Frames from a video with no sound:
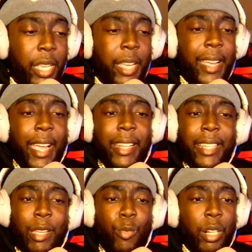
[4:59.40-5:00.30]
And
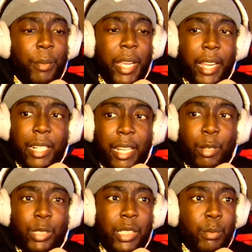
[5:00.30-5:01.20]
then when I'm hanging out
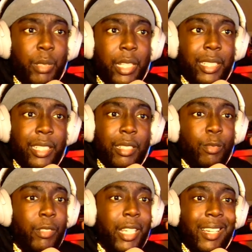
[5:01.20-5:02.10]
with somebody,
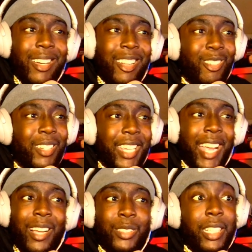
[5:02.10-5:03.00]
we can cut on the
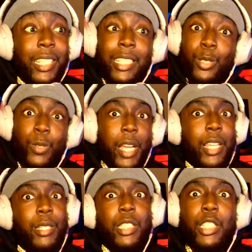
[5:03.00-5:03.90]
couch and guess what? I can still